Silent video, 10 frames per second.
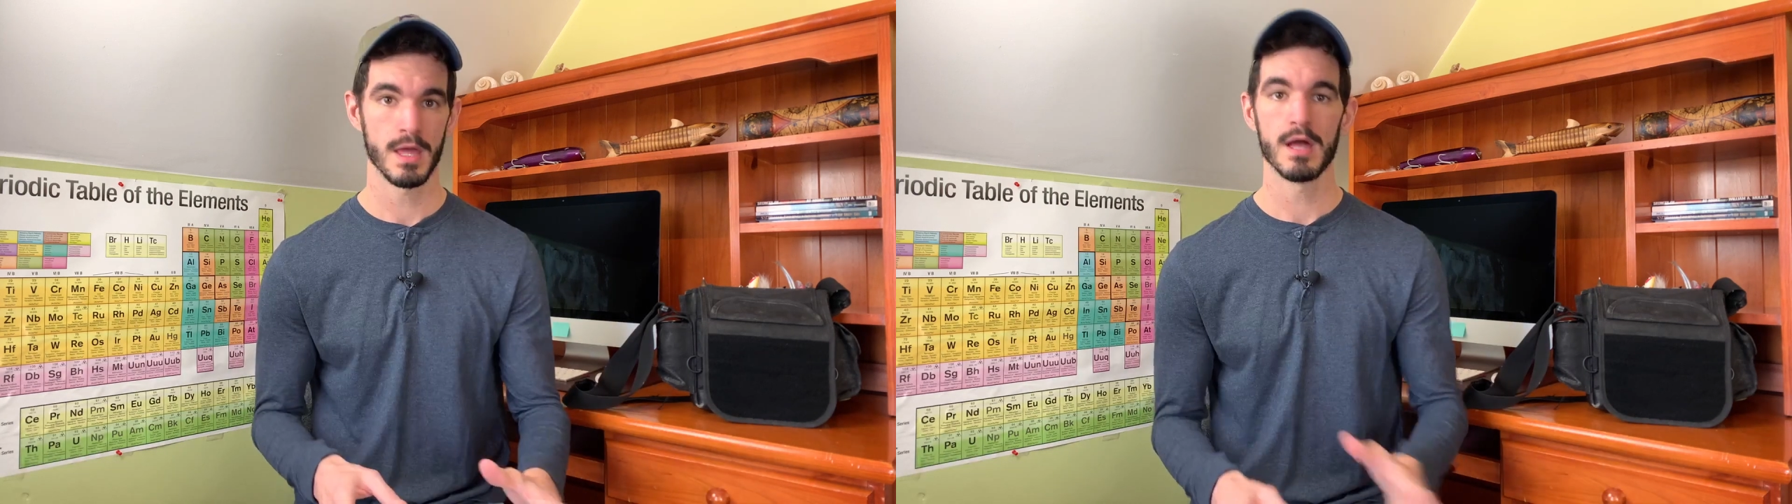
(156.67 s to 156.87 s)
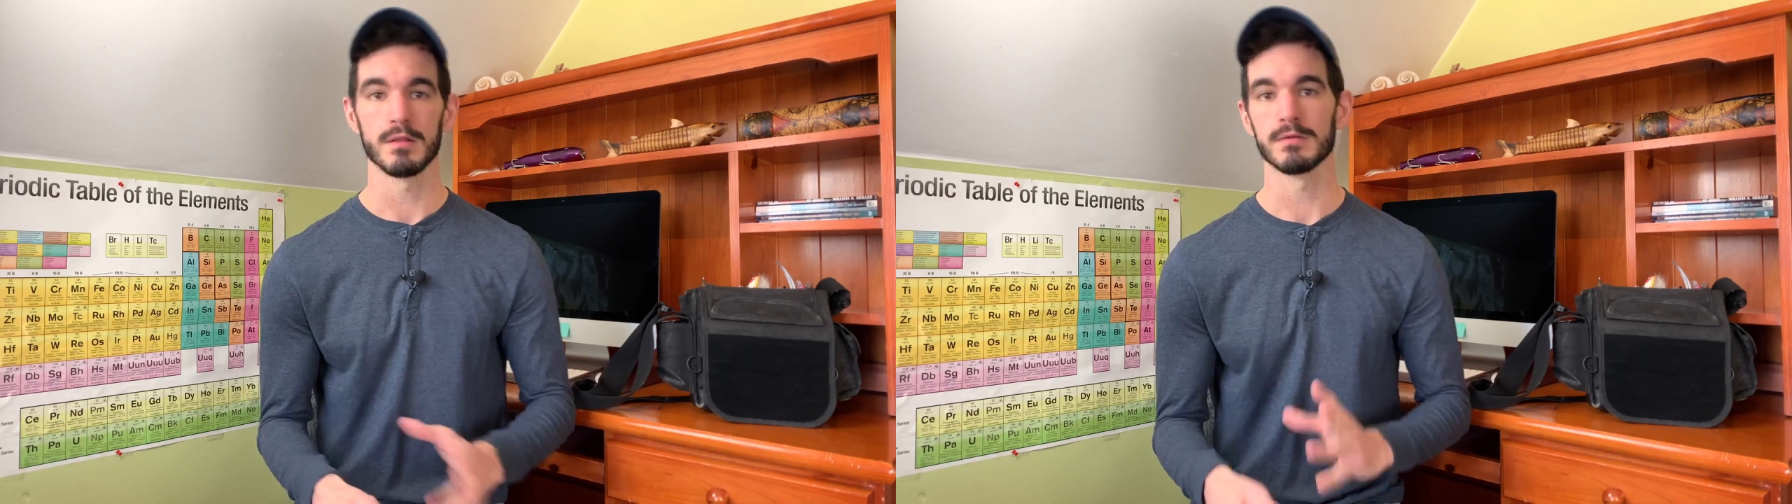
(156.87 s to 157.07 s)

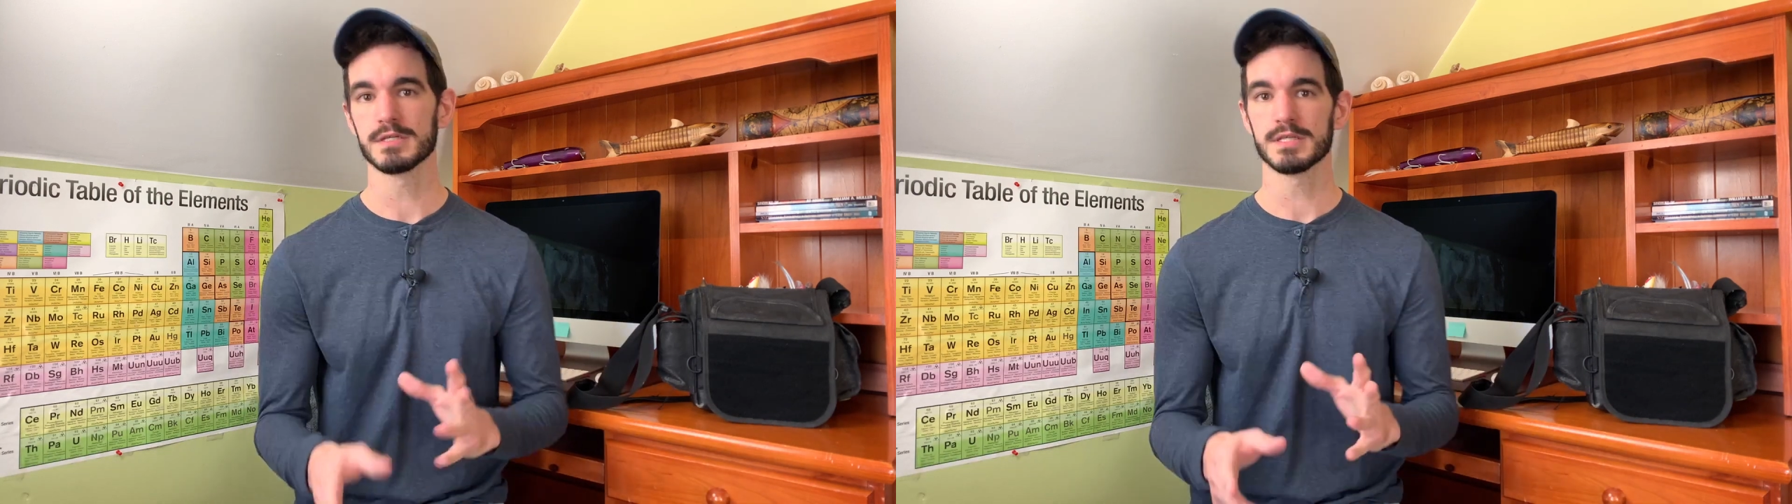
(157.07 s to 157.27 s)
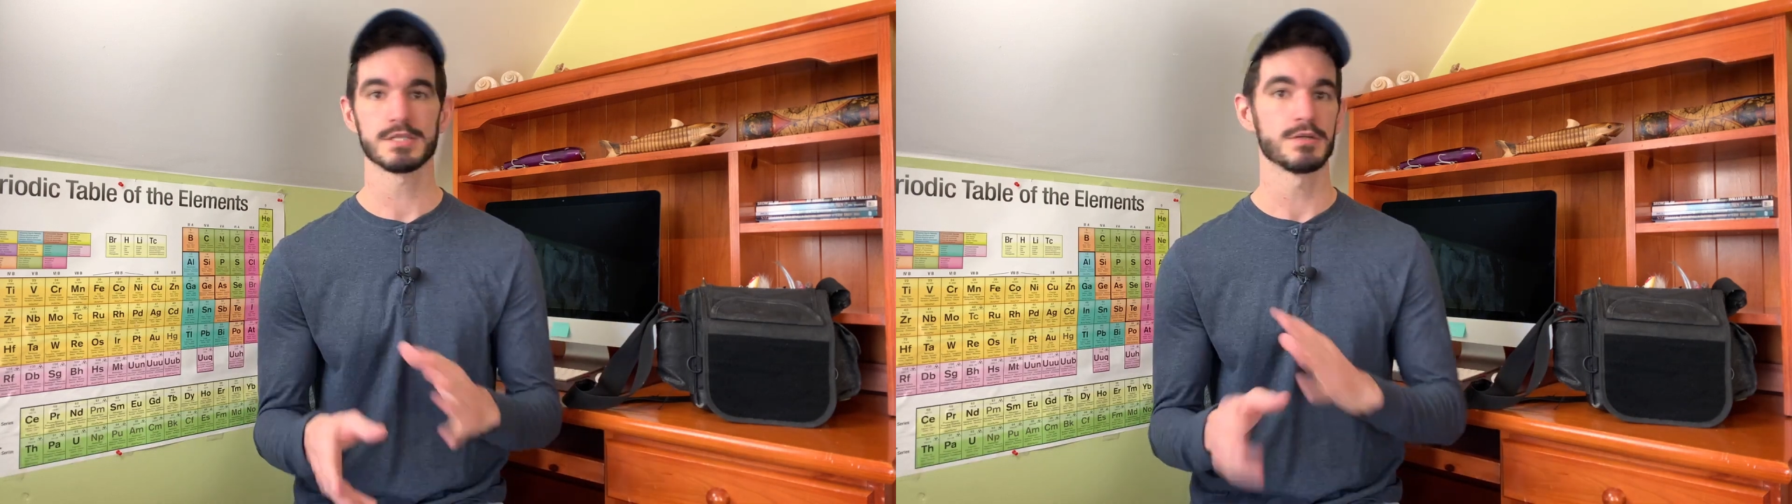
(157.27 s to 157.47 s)
Lures
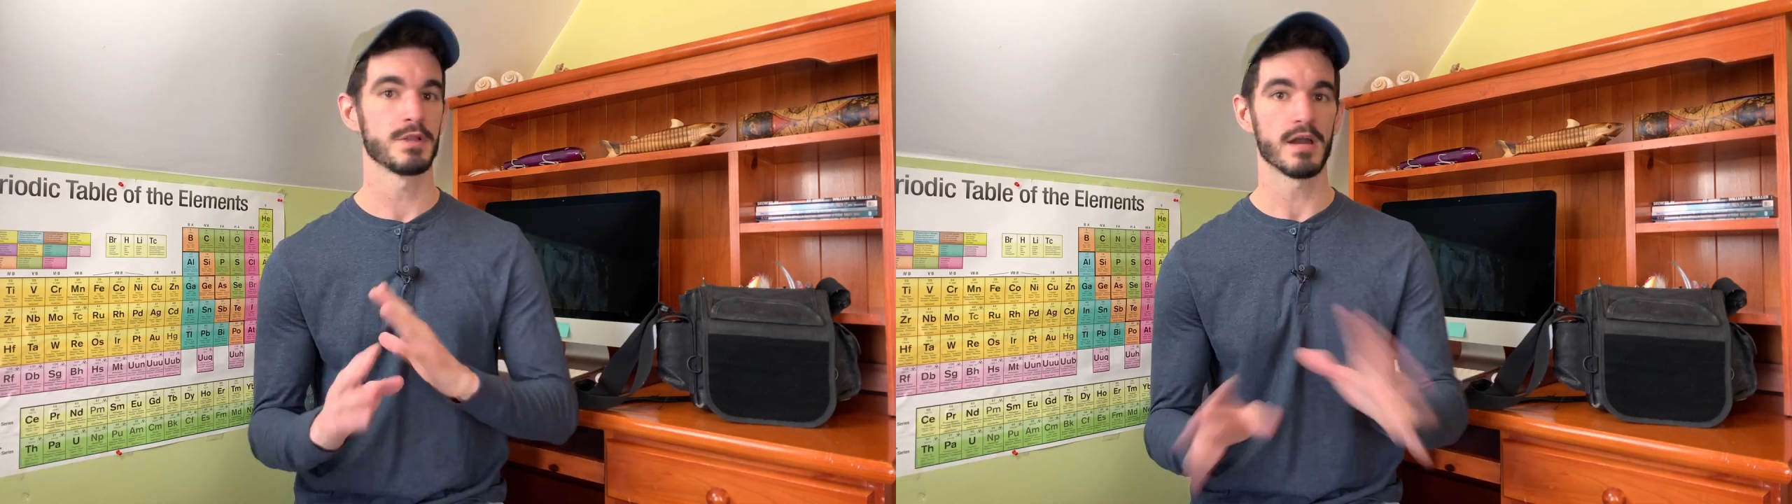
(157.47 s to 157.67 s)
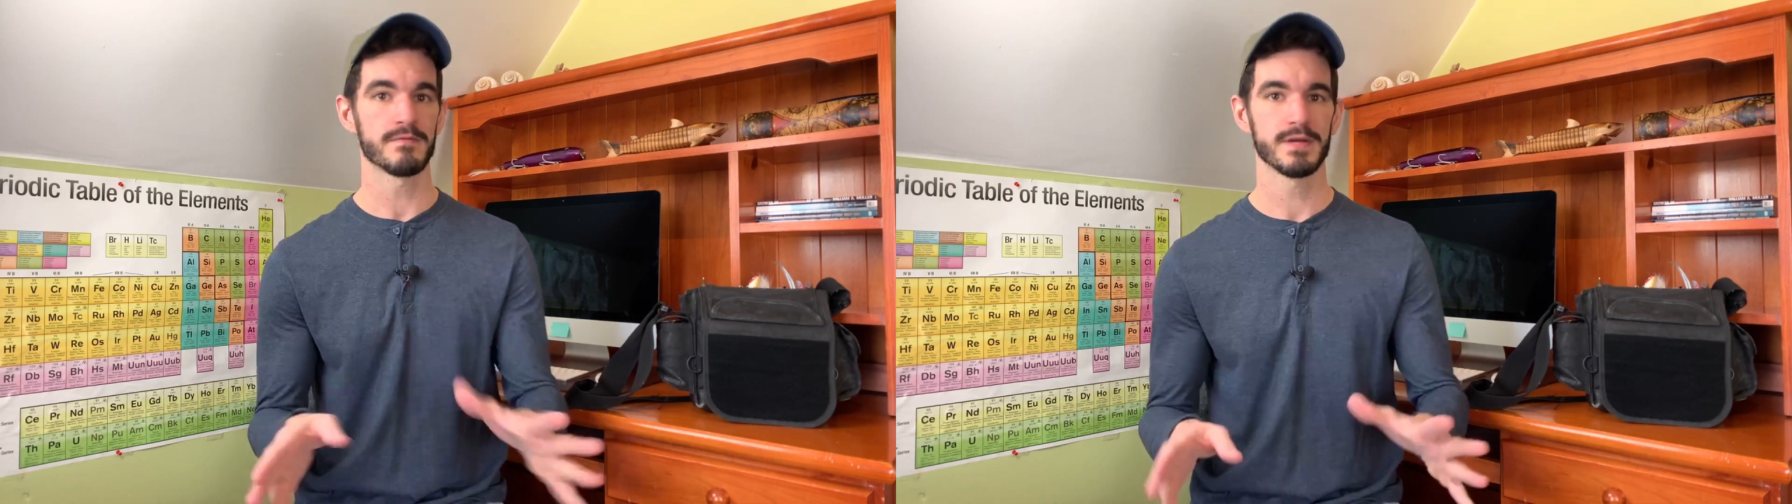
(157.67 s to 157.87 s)
that you're not
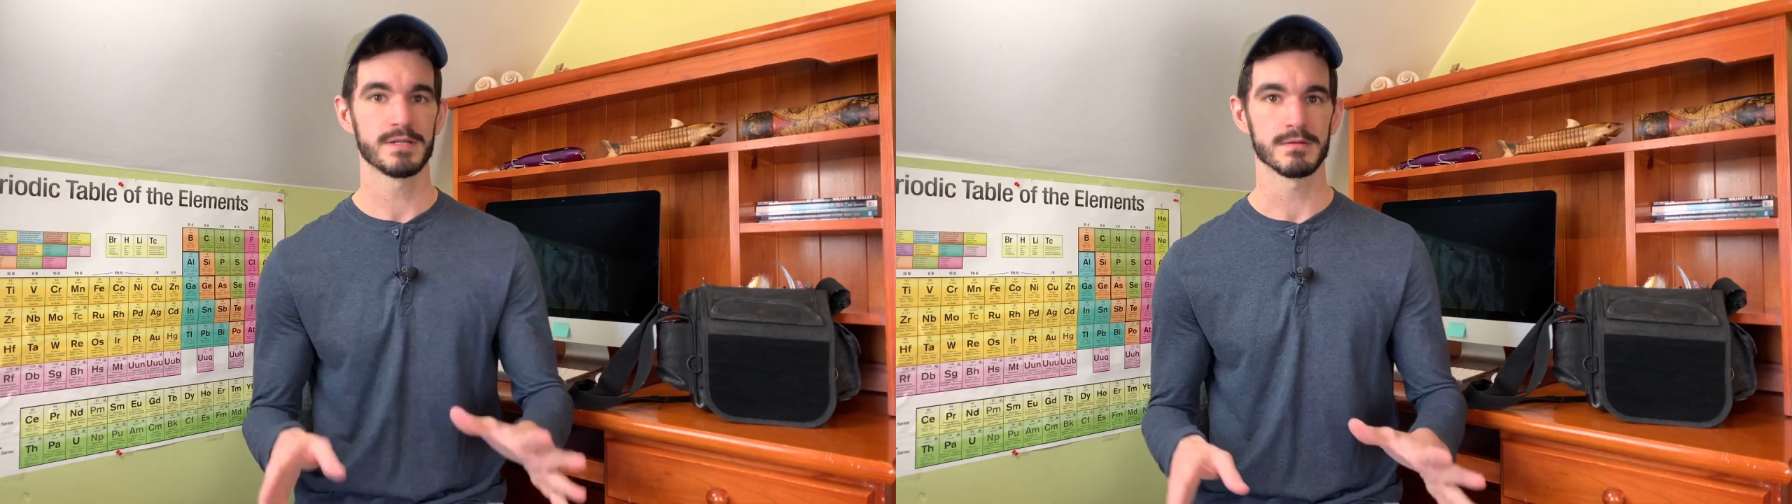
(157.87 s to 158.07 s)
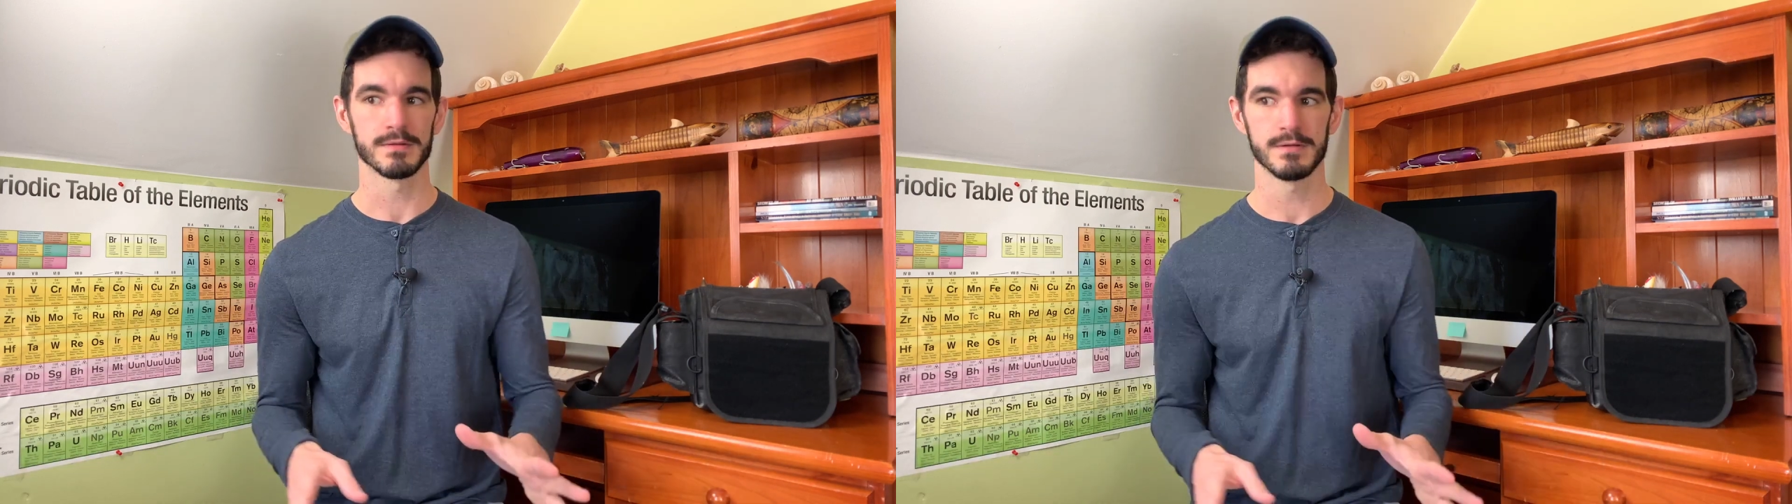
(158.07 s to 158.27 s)
afraid to
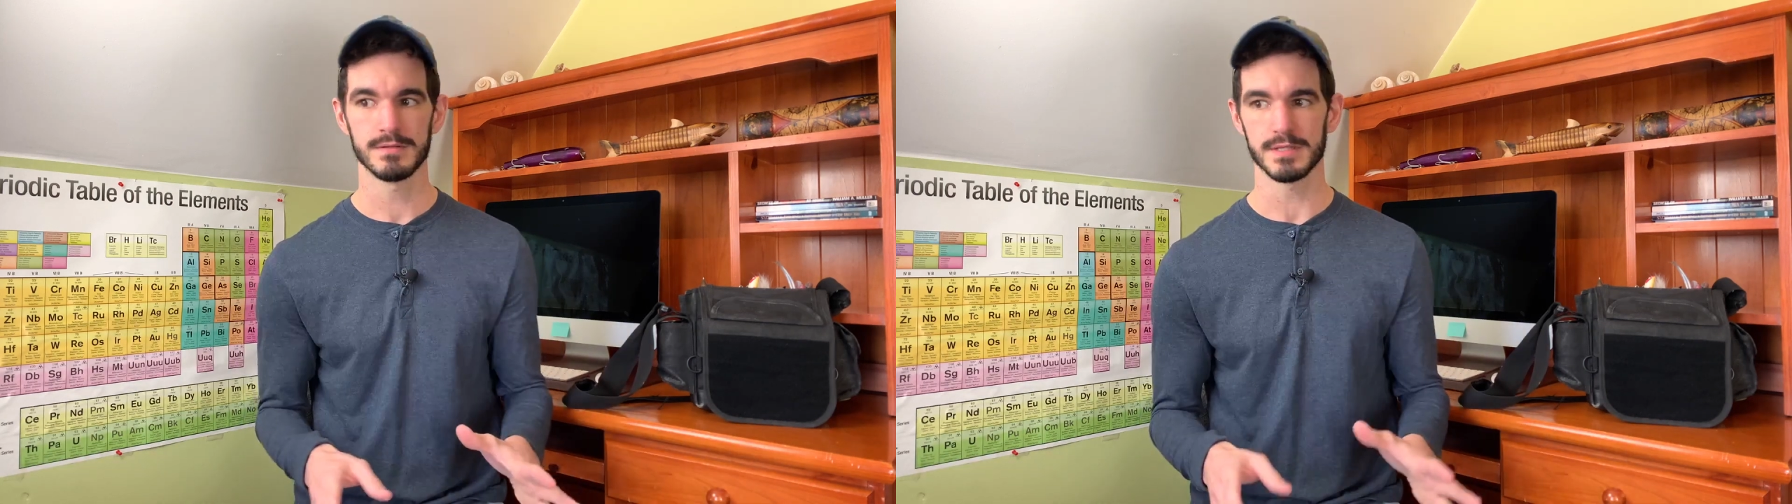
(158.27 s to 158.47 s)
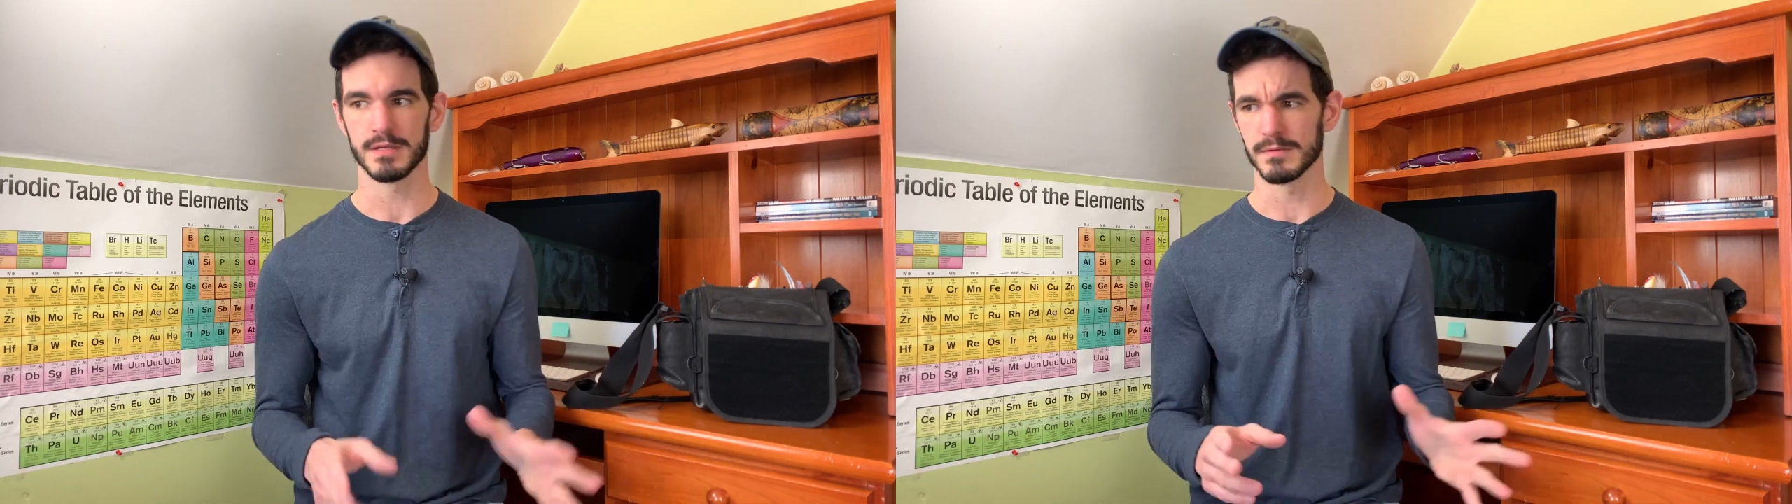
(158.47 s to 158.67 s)
lose
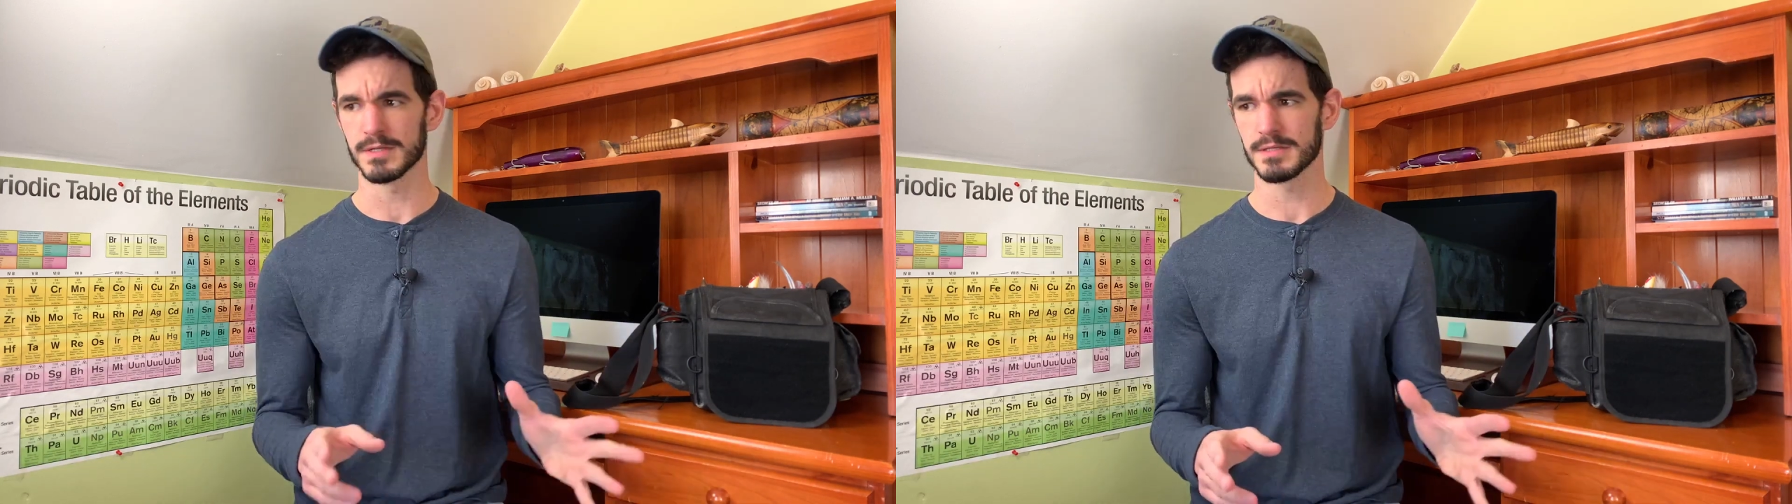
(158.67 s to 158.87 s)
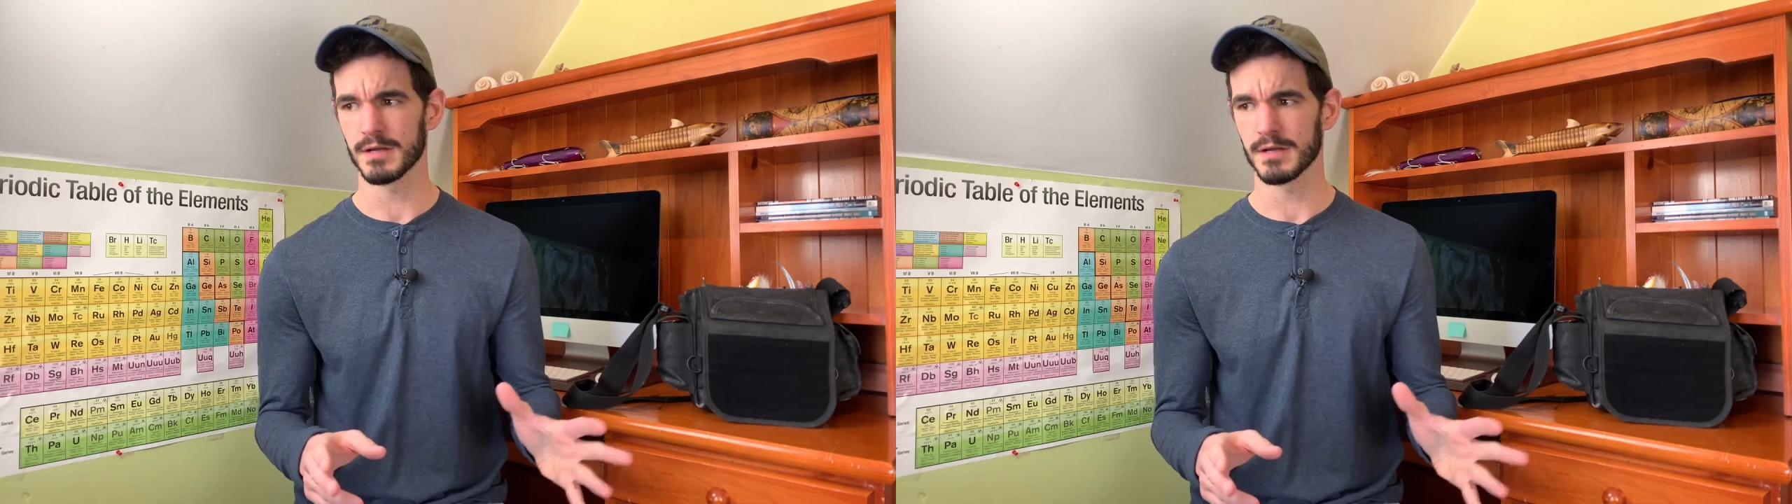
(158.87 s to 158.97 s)
and lures that